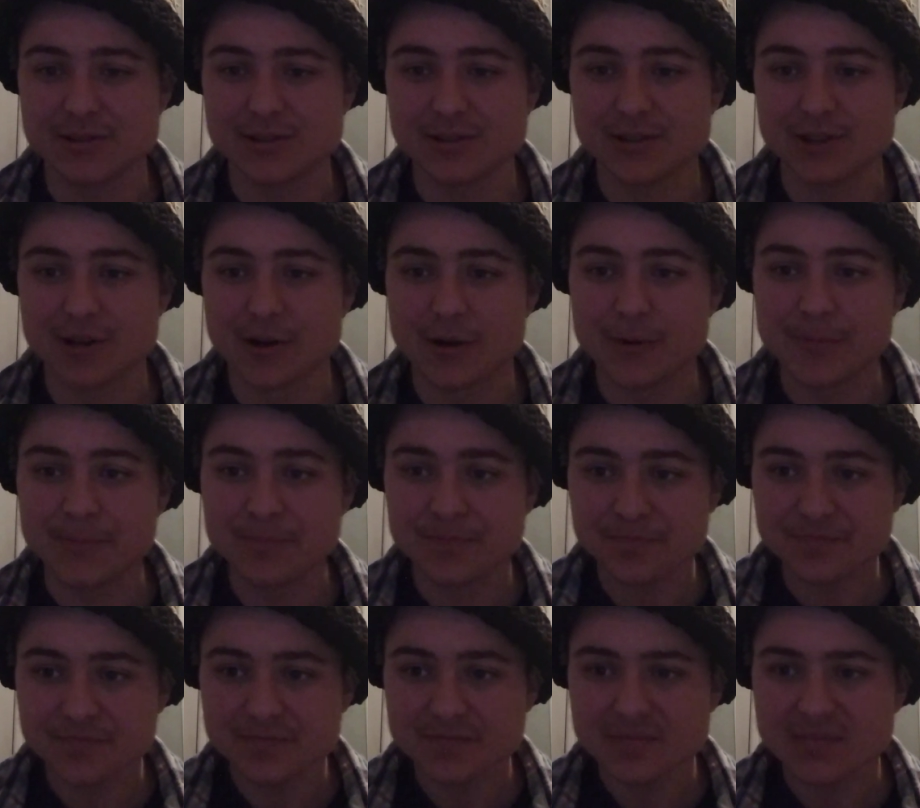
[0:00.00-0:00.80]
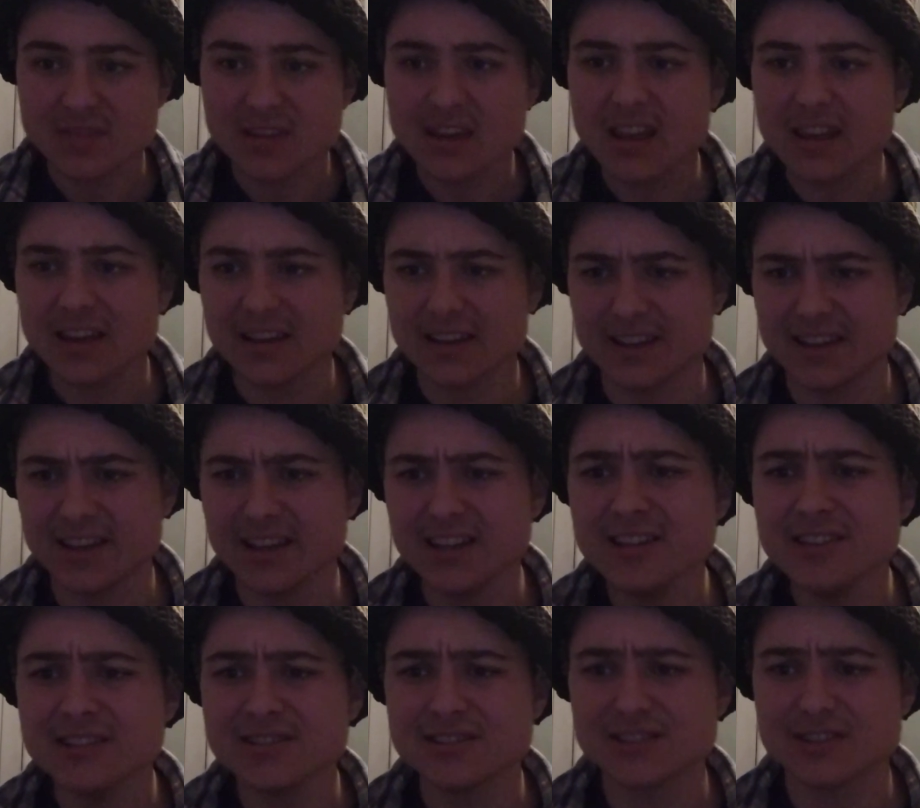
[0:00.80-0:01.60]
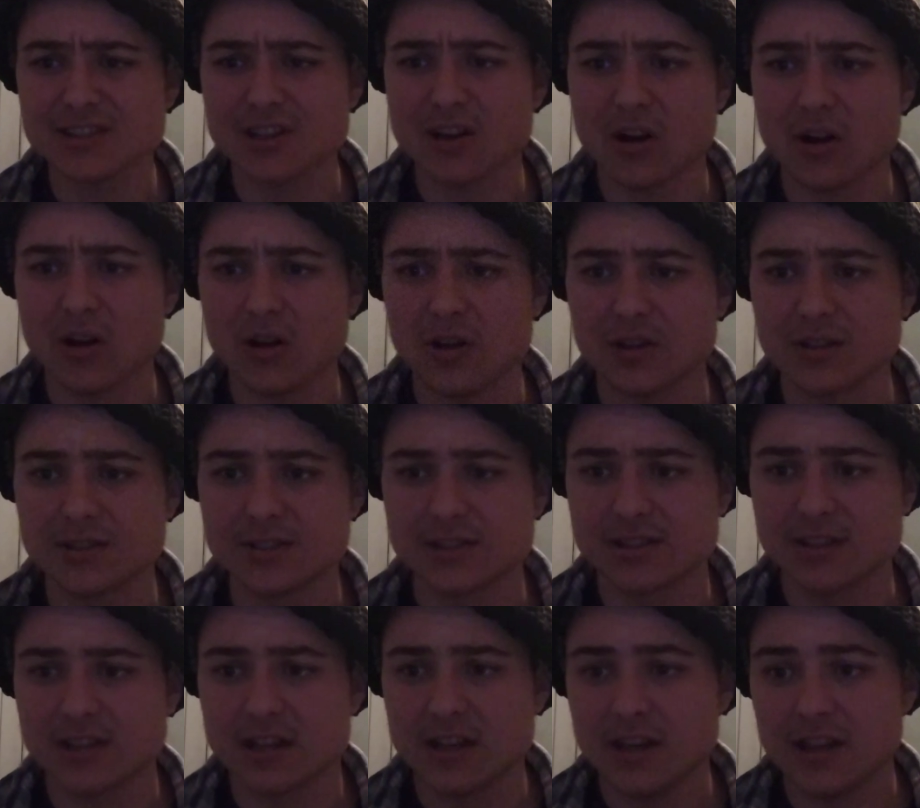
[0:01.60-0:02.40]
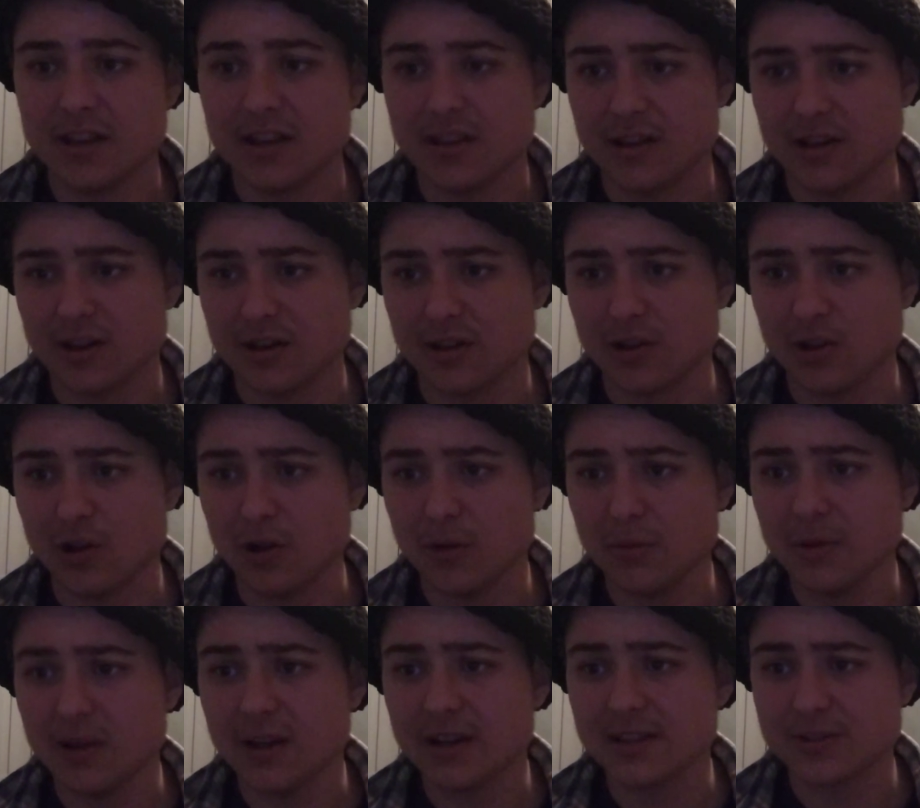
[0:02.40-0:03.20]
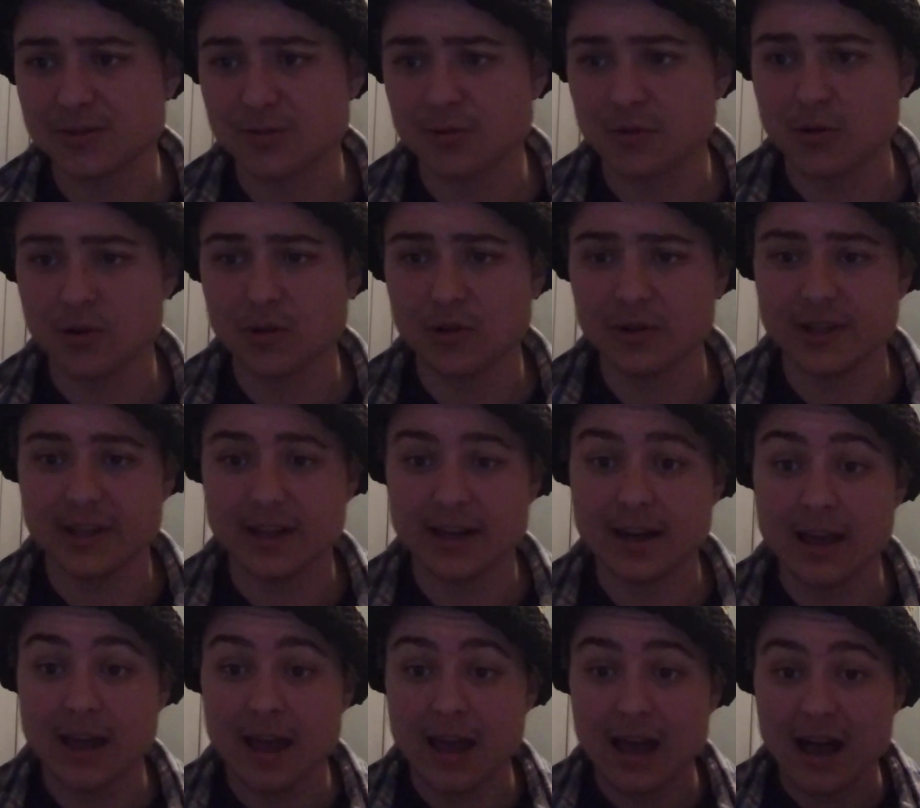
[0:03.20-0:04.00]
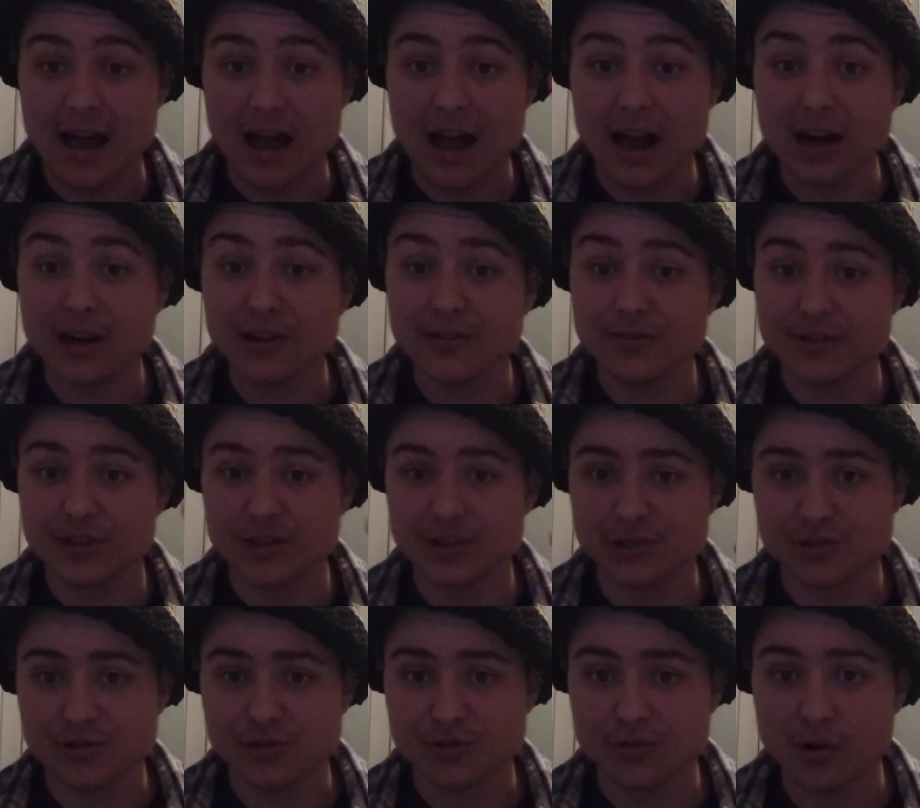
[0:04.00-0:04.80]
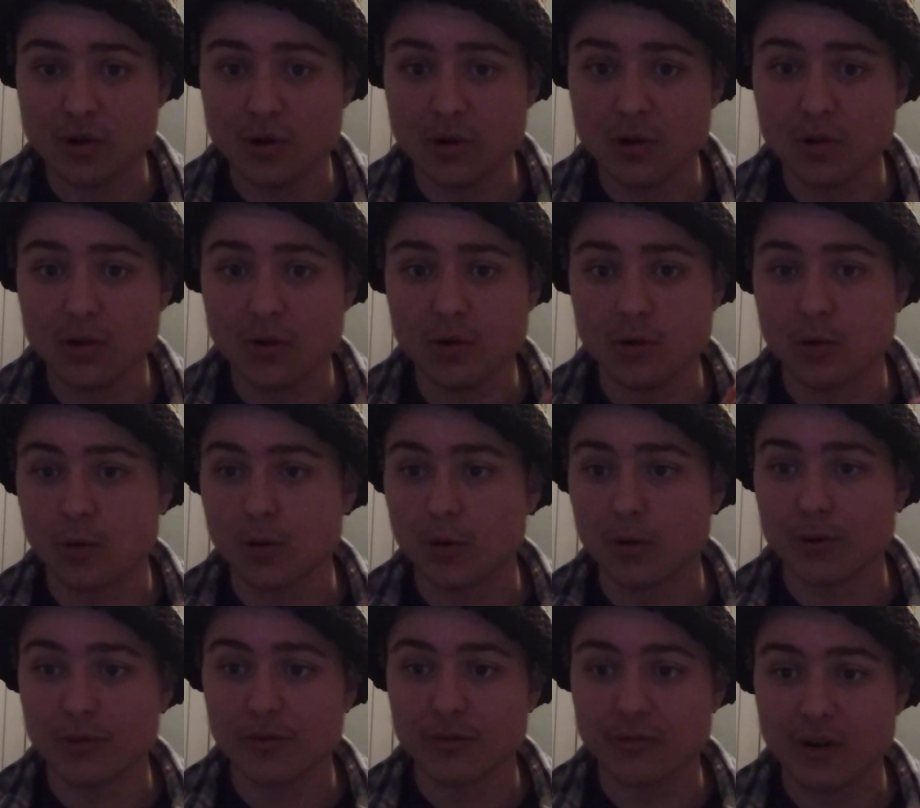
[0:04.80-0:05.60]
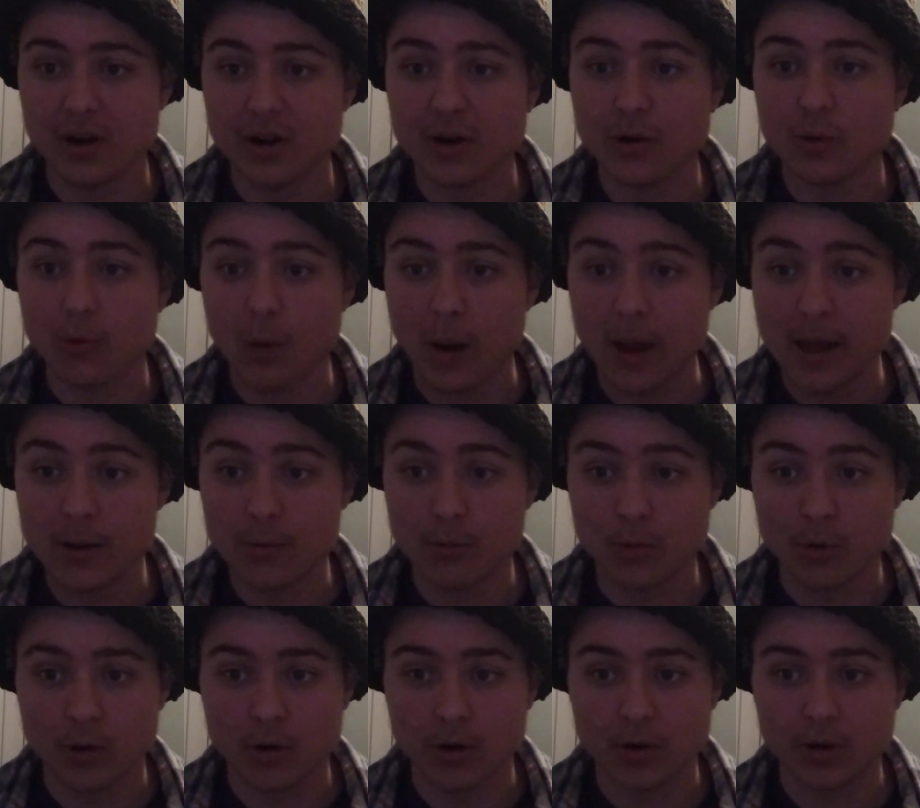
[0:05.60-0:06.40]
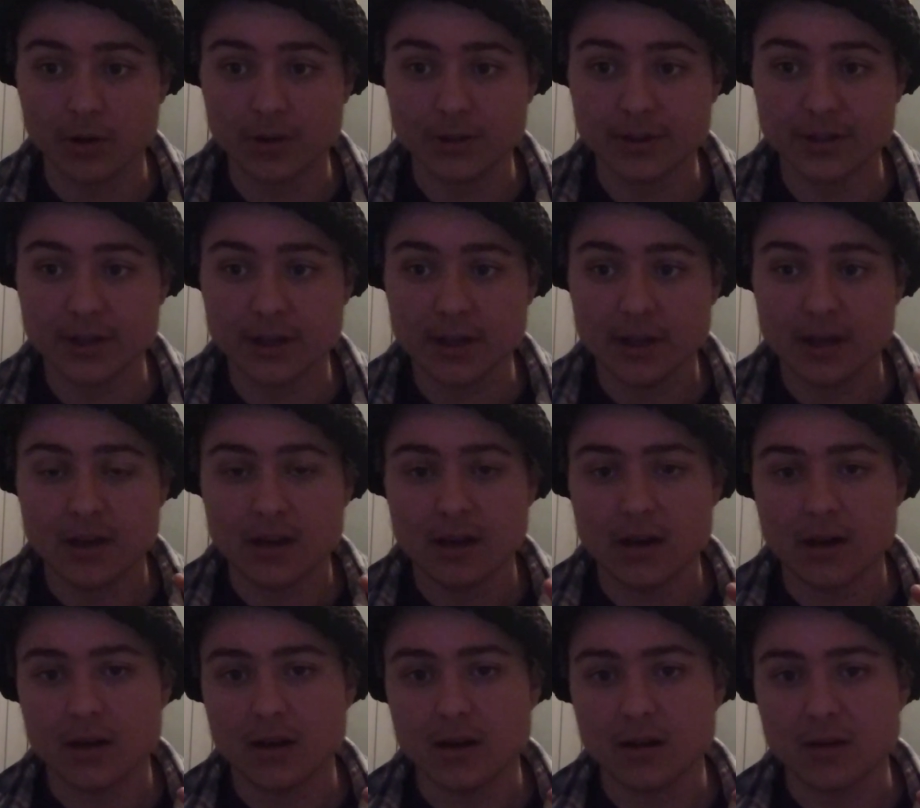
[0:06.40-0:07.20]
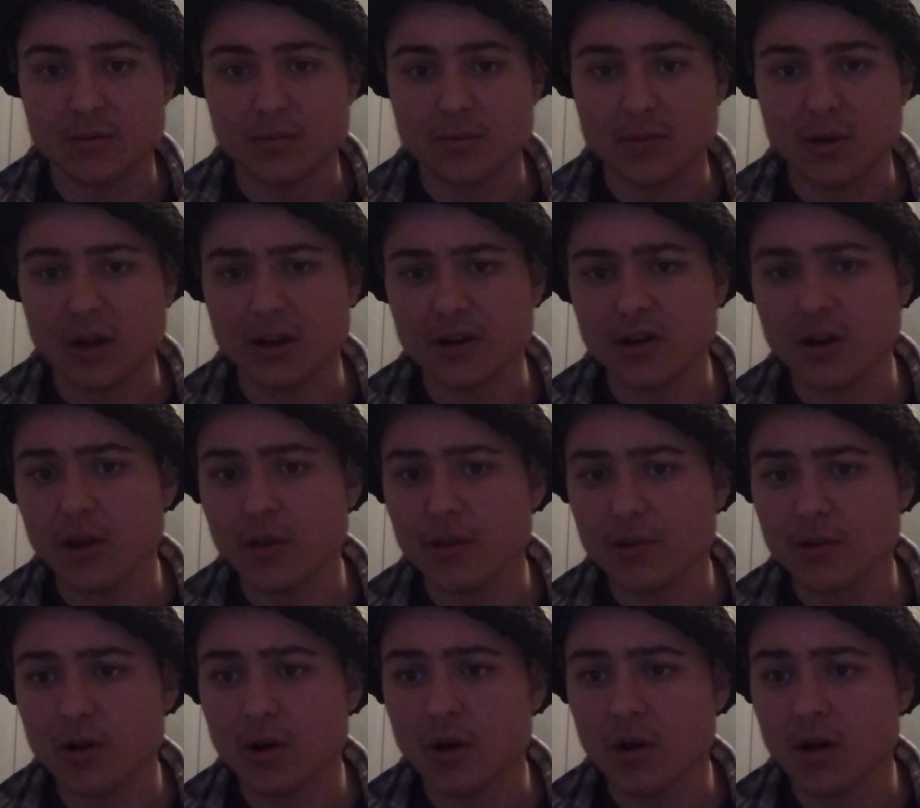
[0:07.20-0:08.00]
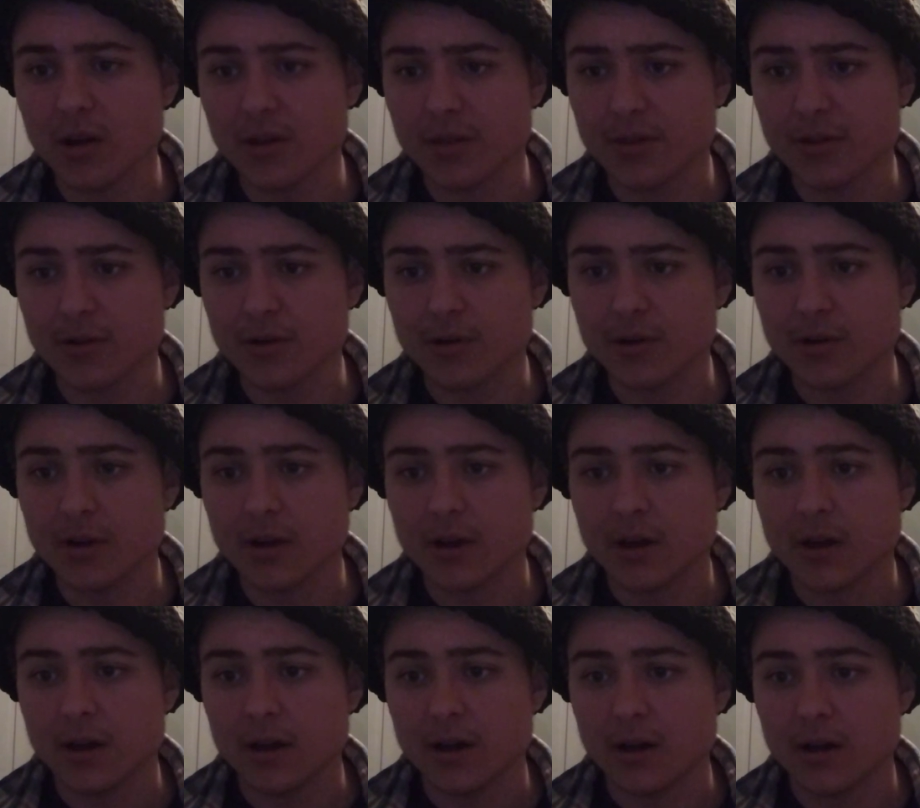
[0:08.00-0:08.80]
So Giddens calls the globalized world an out of control or runaway world. Another author,